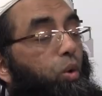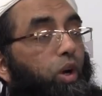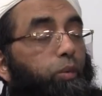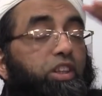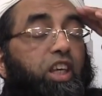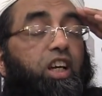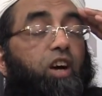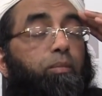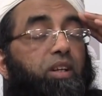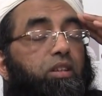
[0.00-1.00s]
When we think
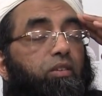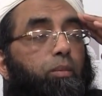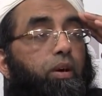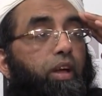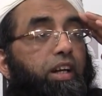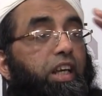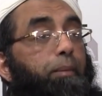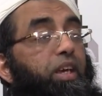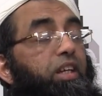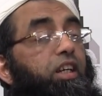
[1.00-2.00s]
of month of Ramadan,
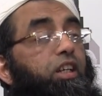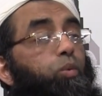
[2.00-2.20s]
immediately